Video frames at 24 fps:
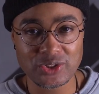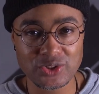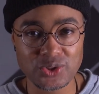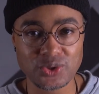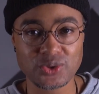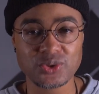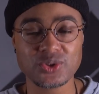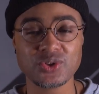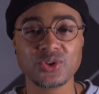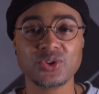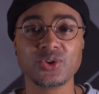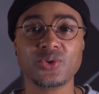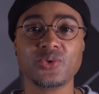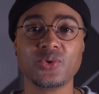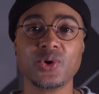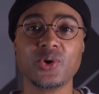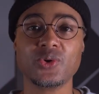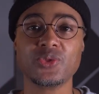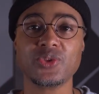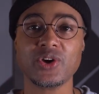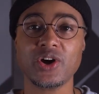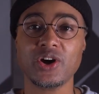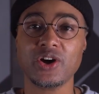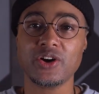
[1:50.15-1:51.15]
due to the
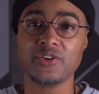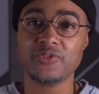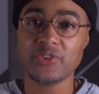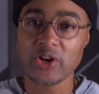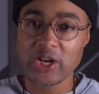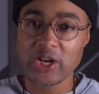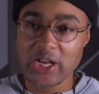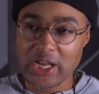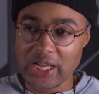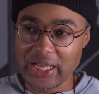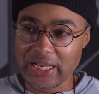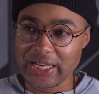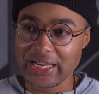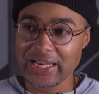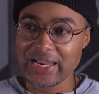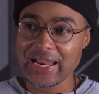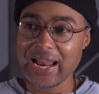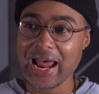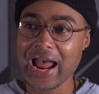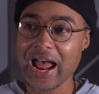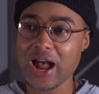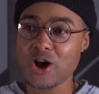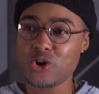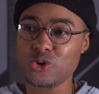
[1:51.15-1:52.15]
growth of
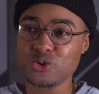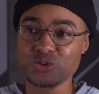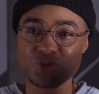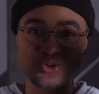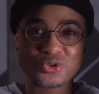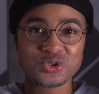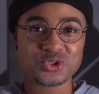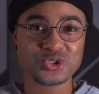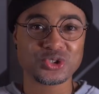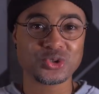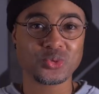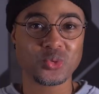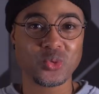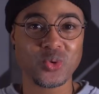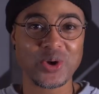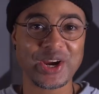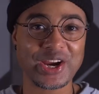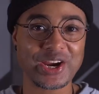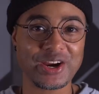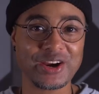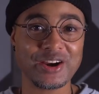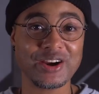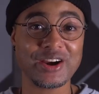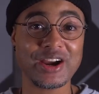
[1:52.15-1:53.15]

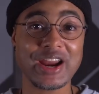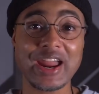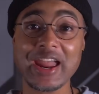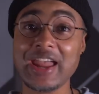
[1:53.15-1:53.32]
loungewear.